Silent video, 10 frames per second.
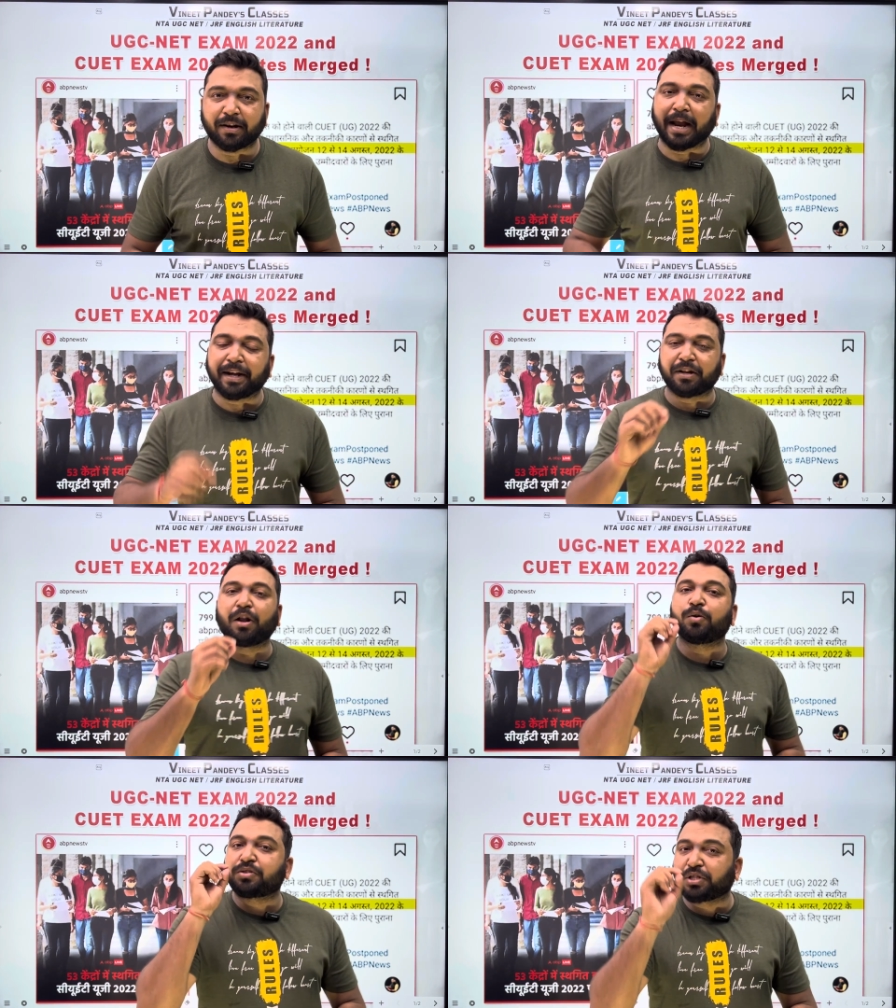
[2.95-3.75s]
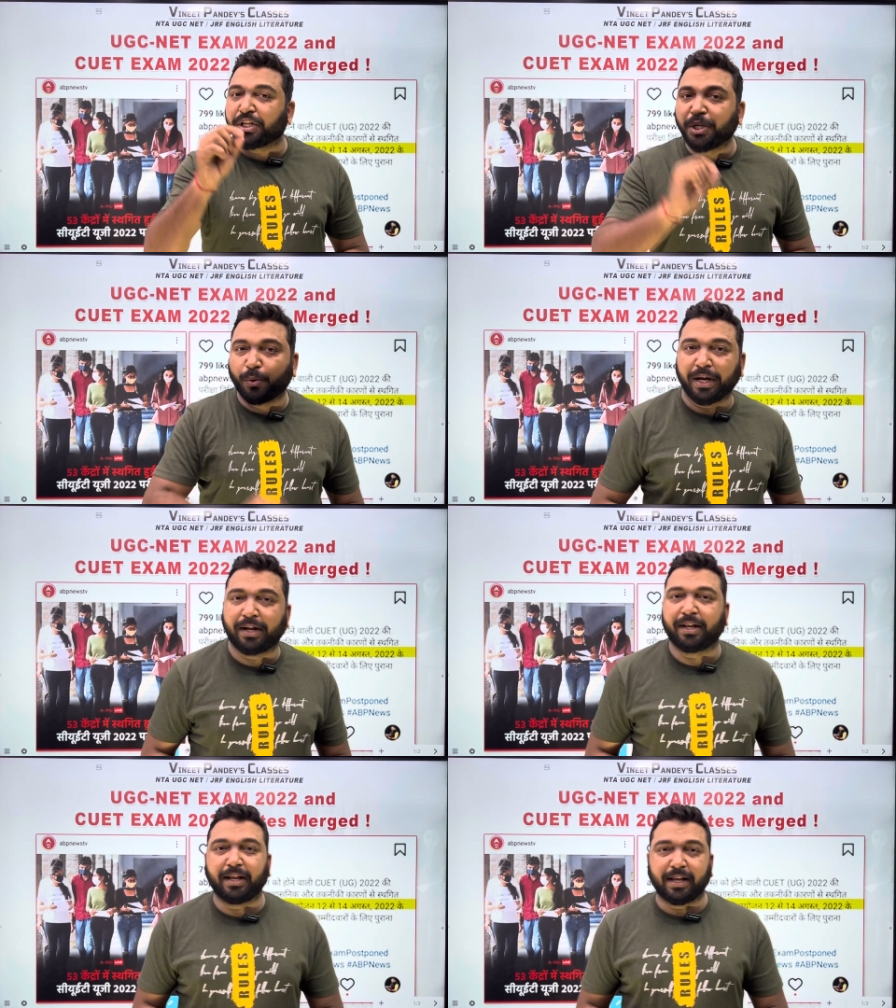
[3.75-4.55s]
Right now, CUET
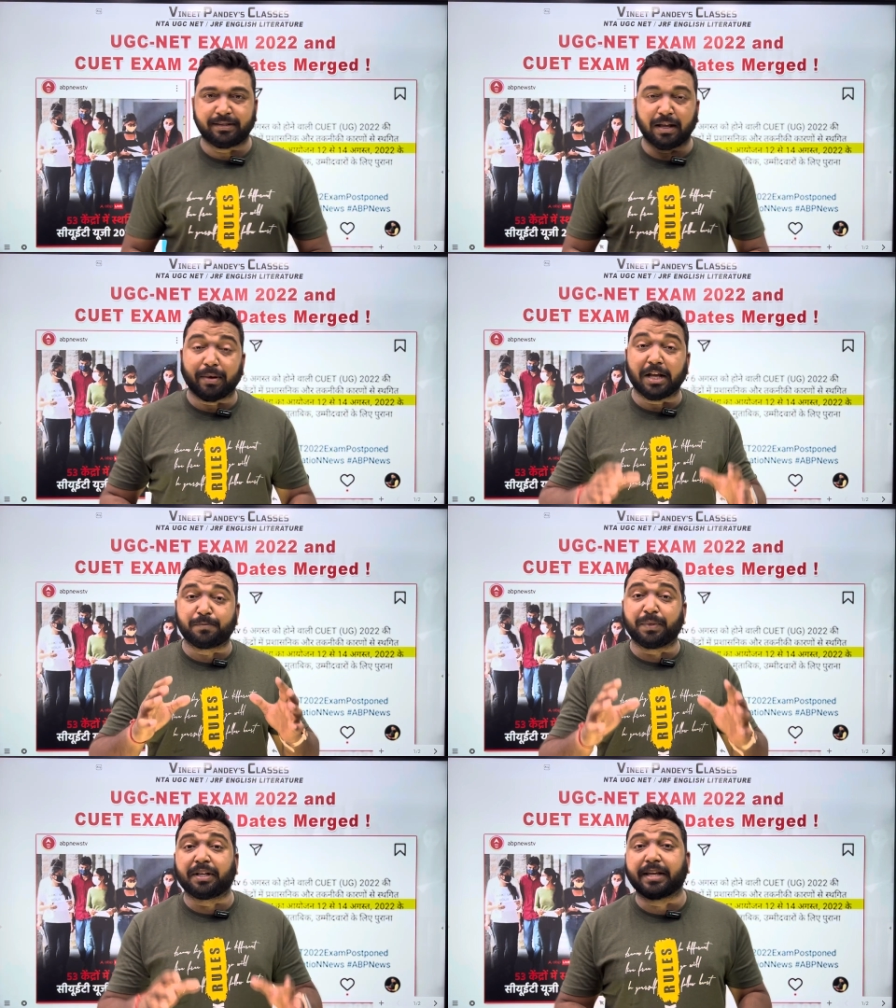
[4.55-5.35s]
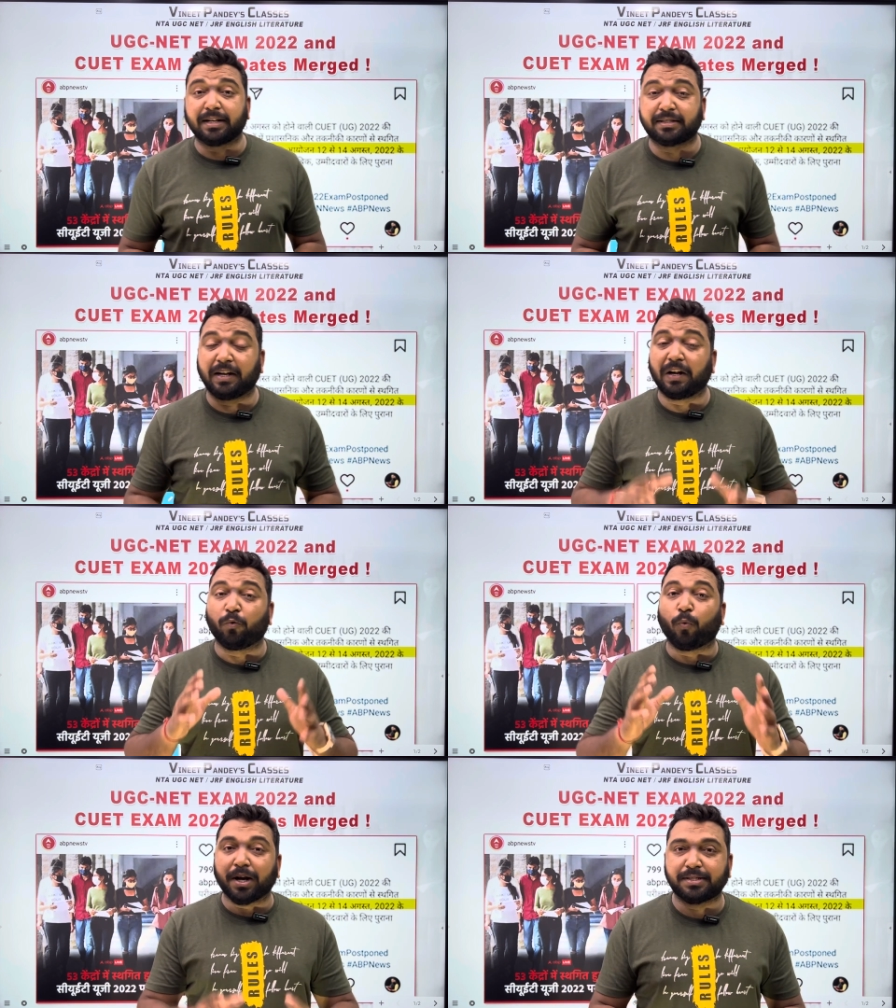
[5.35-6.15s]
exam has been cancelled
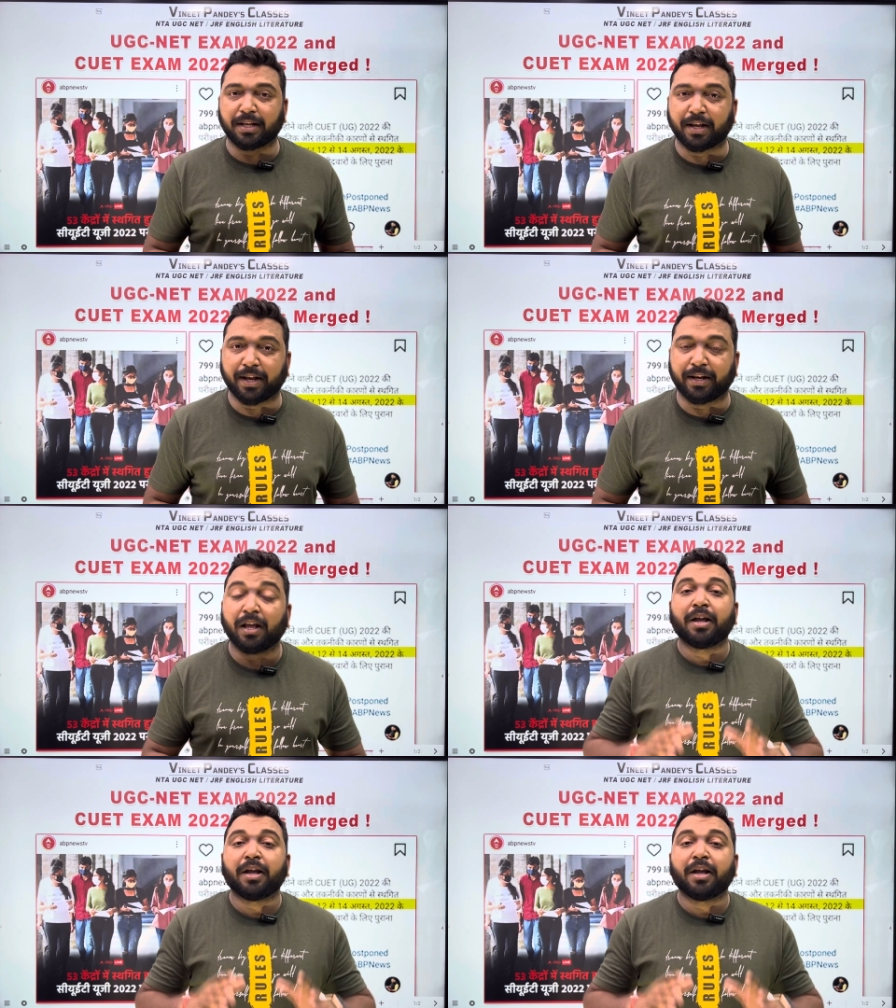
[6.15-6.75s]
once again.